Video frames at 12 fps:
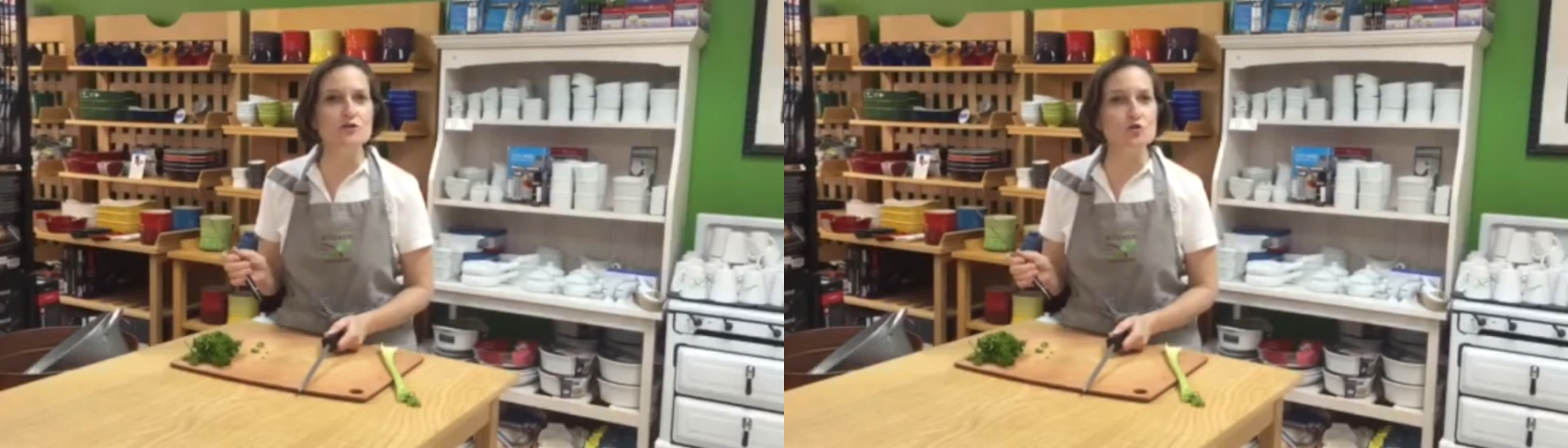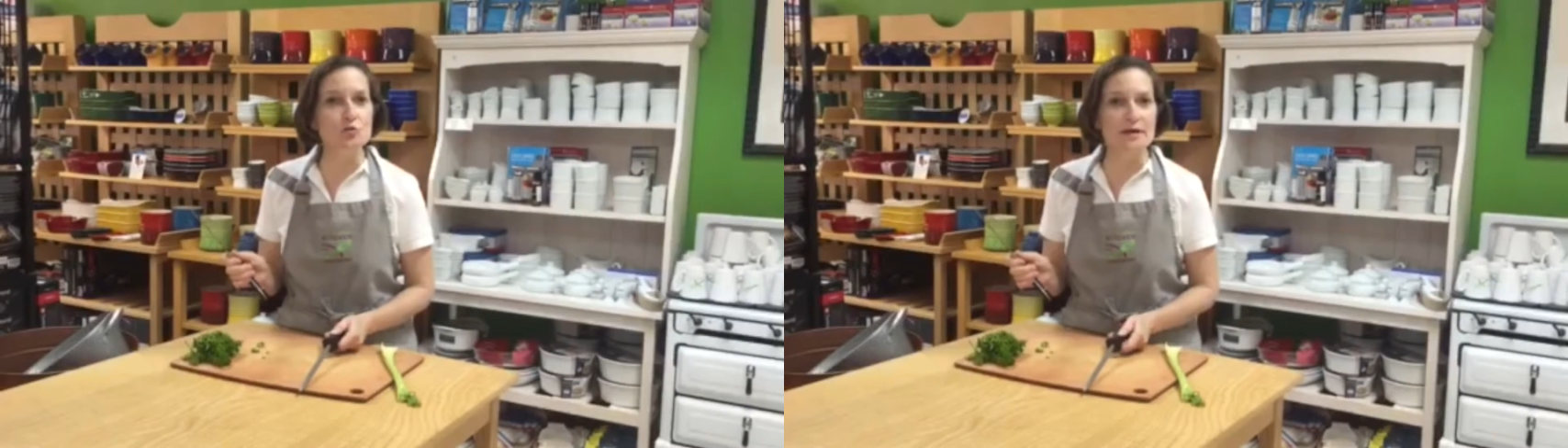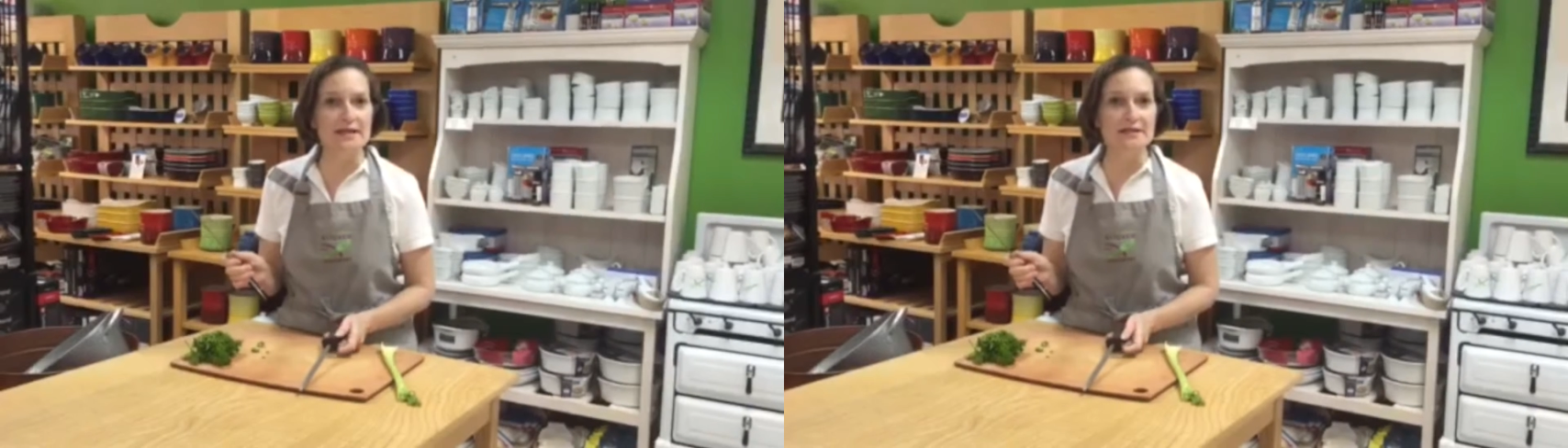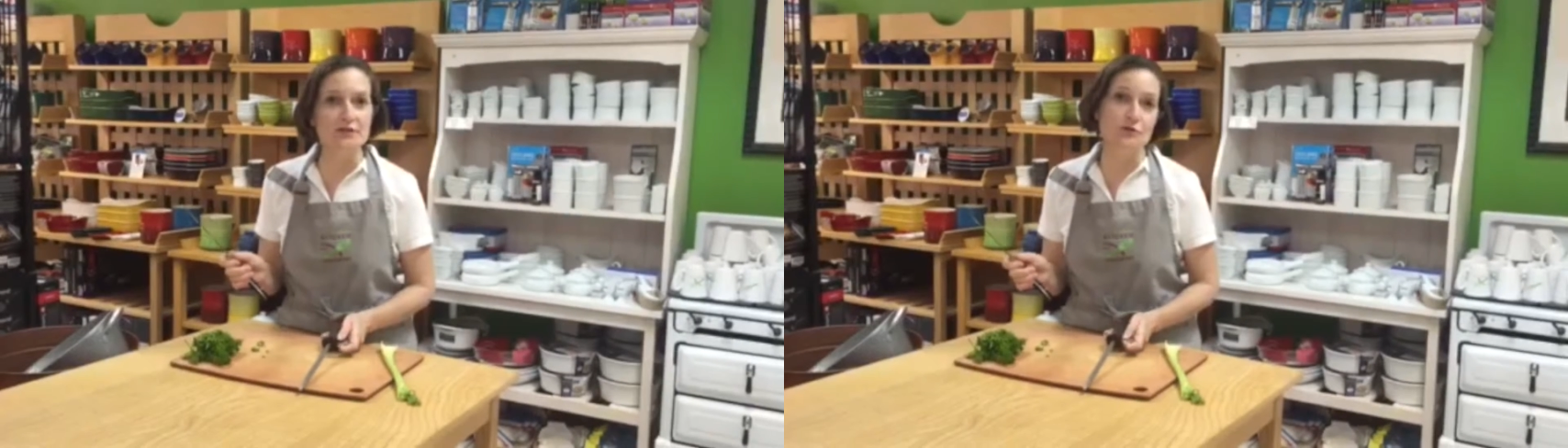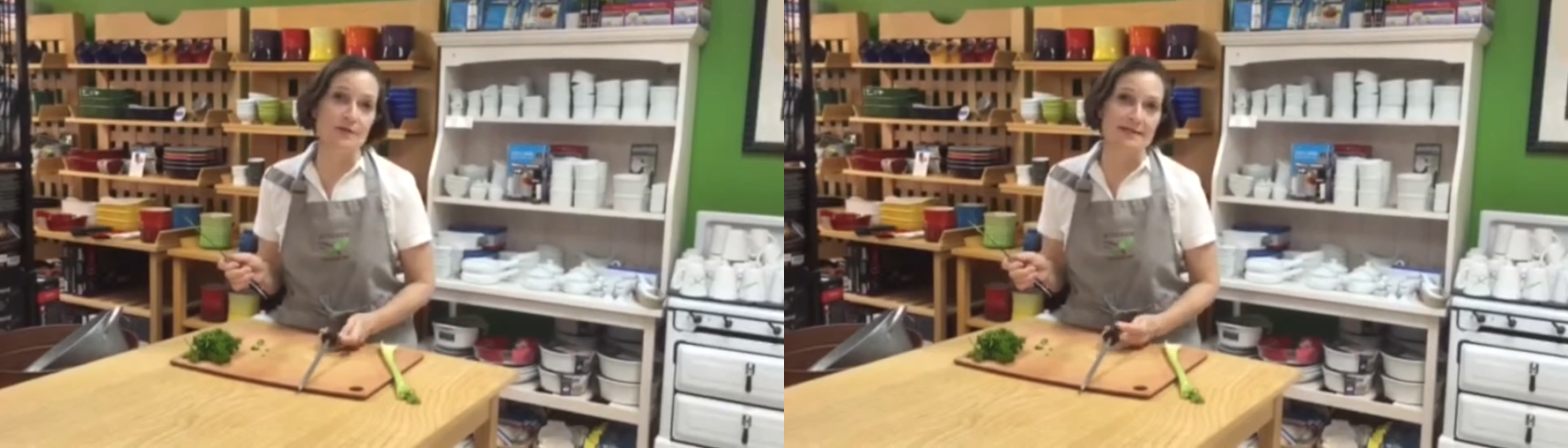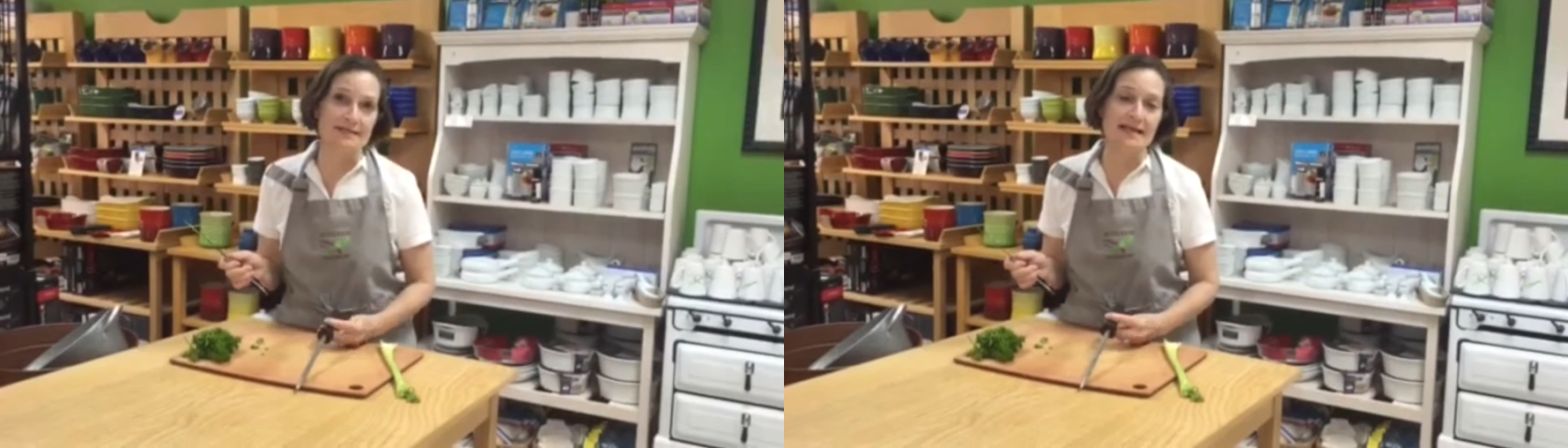20
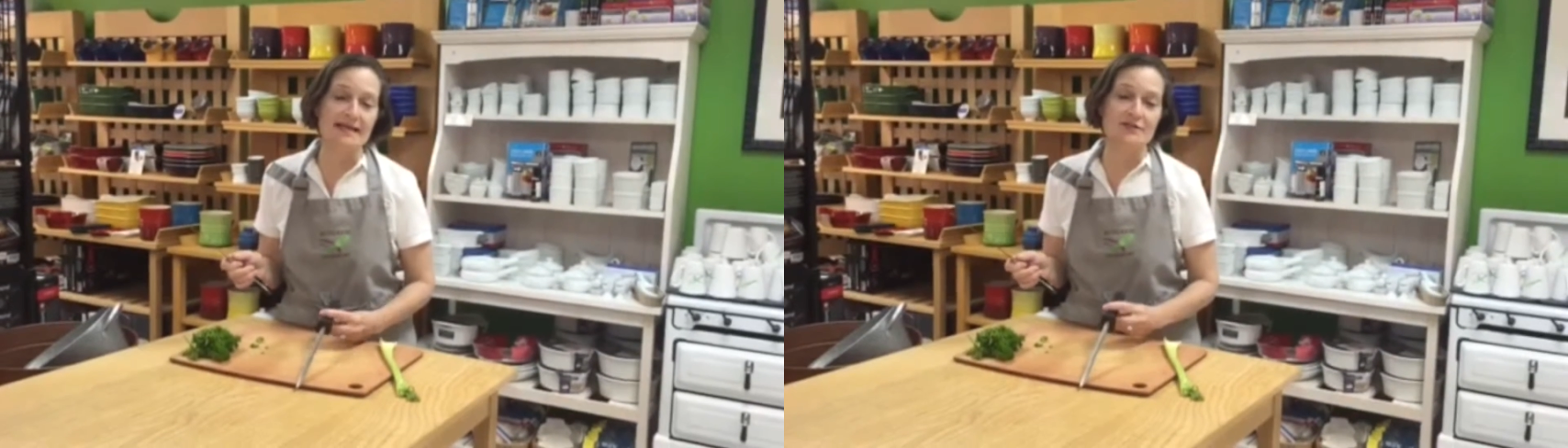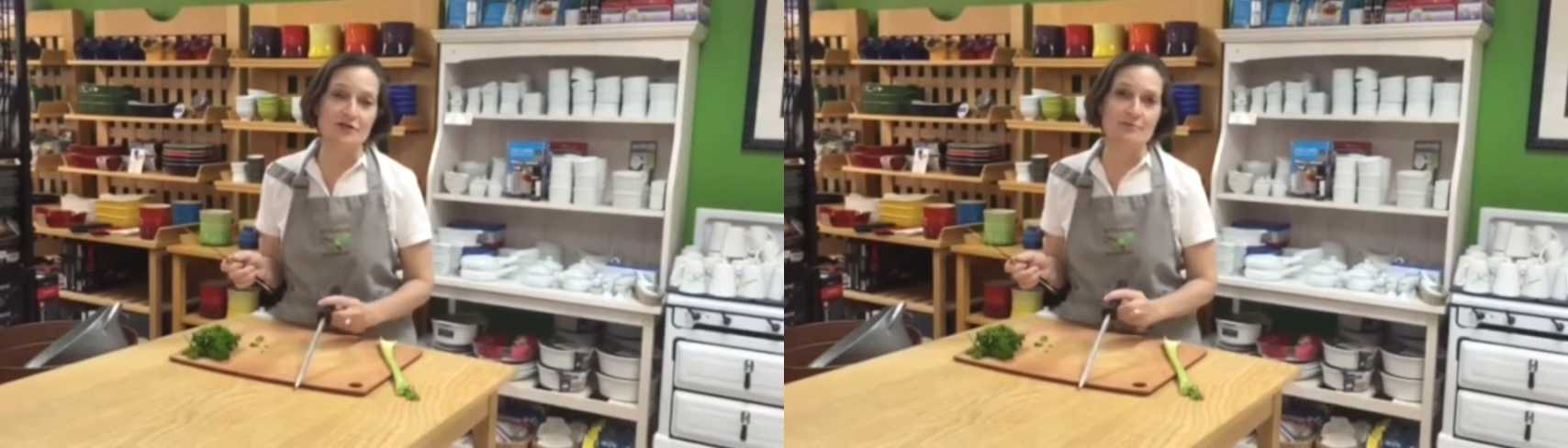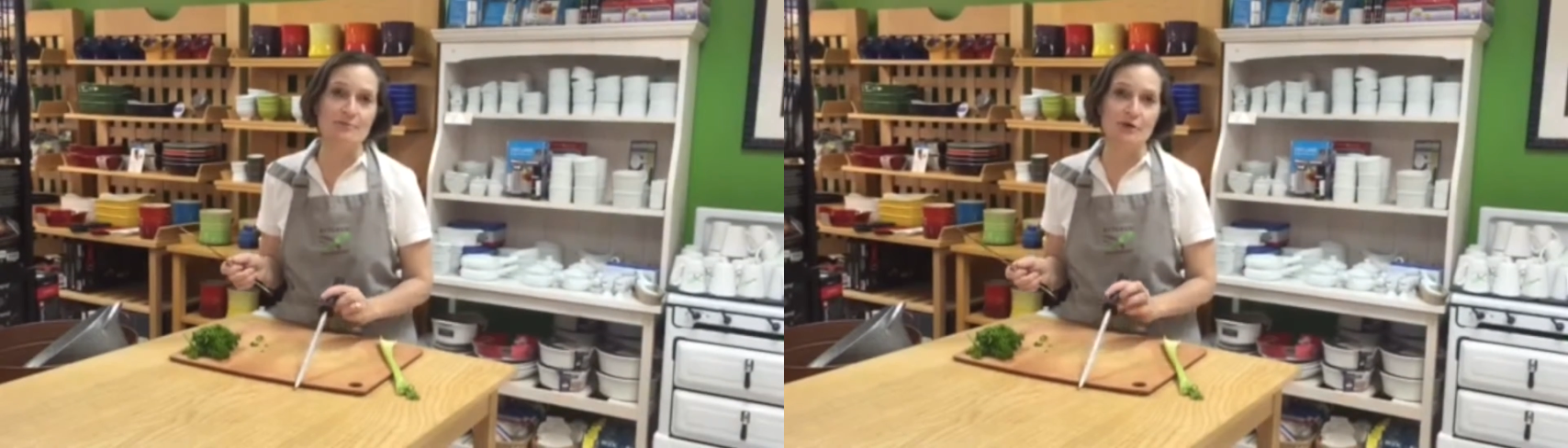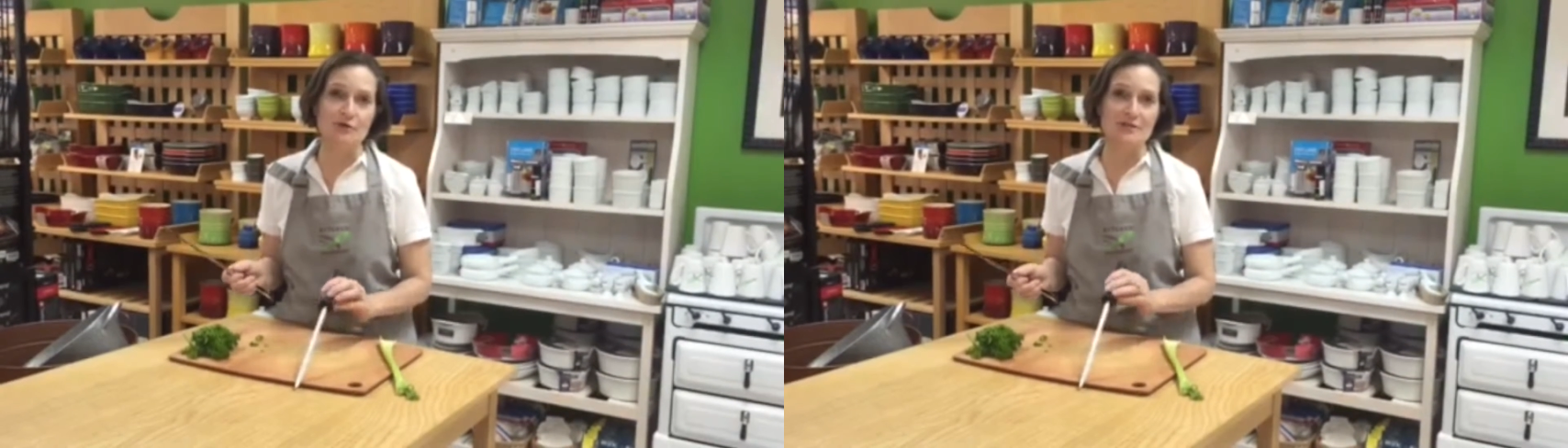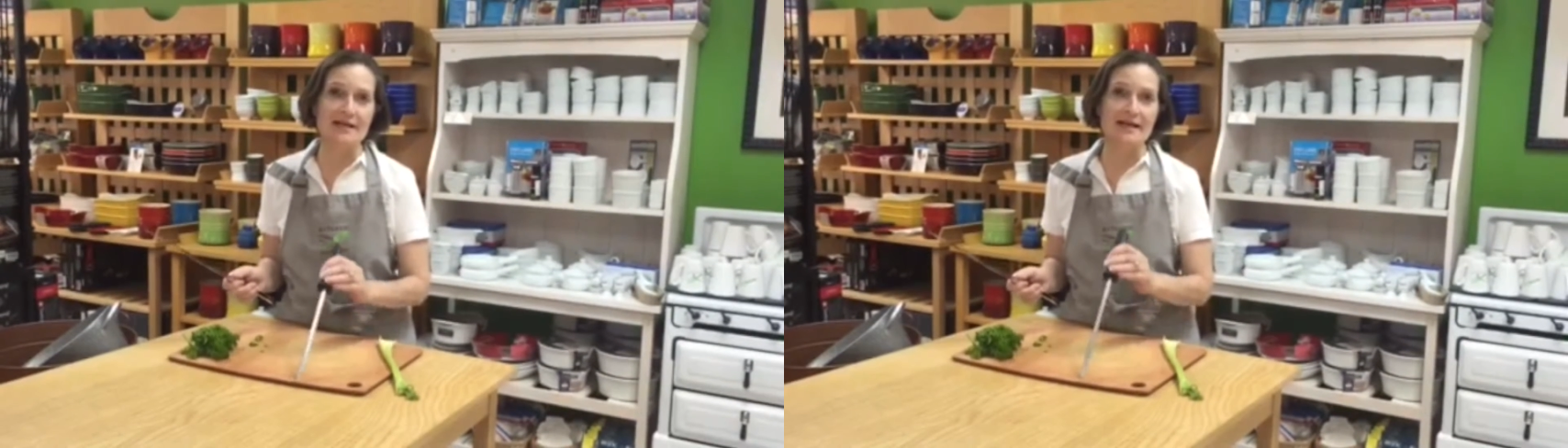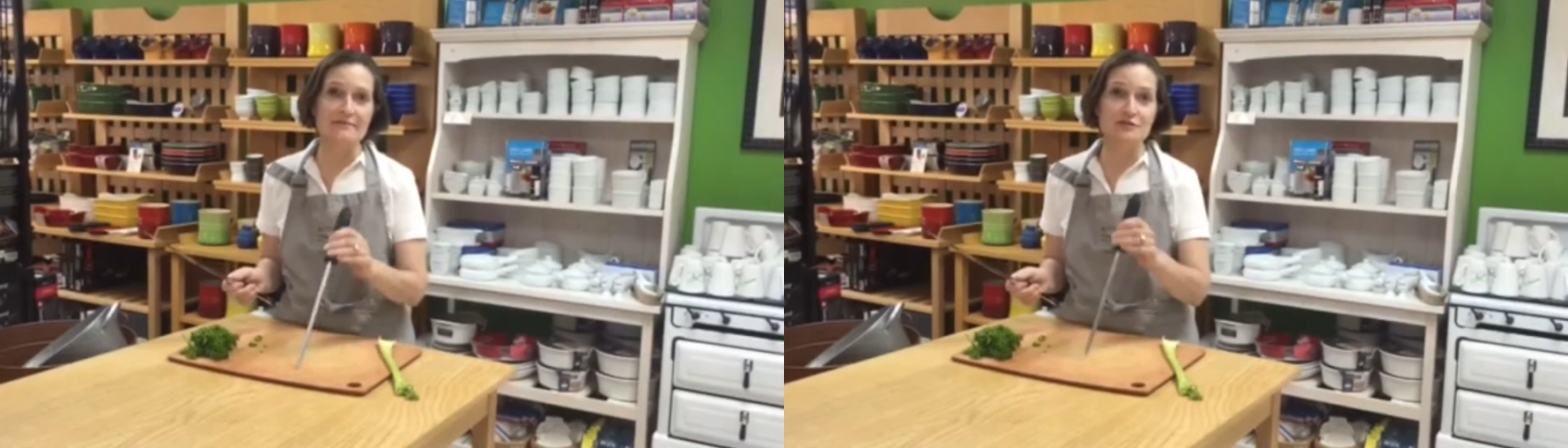degrees, as are
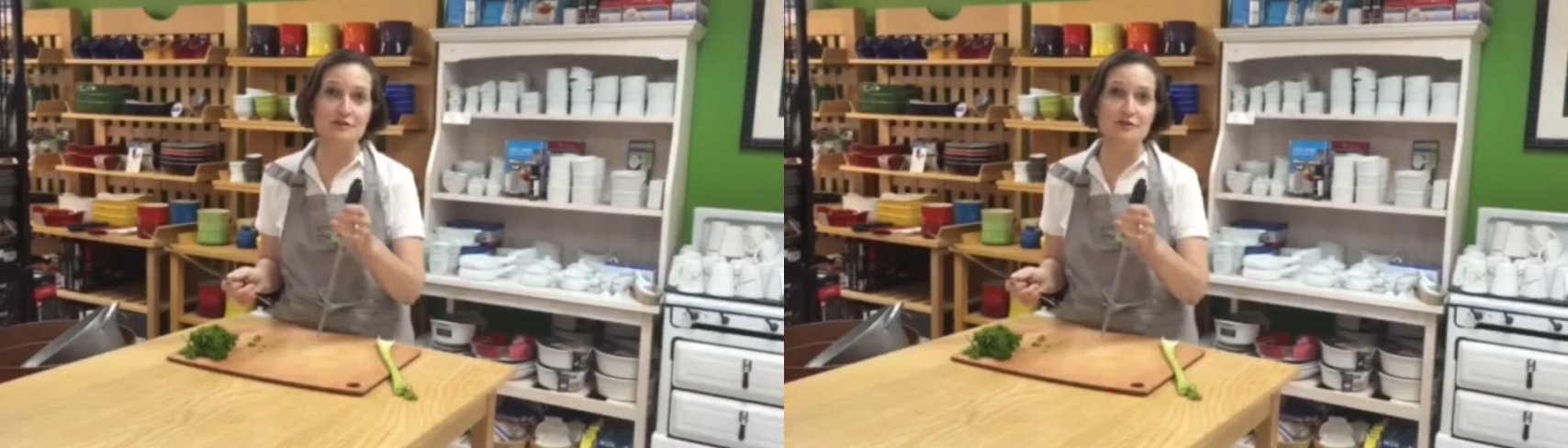most knives.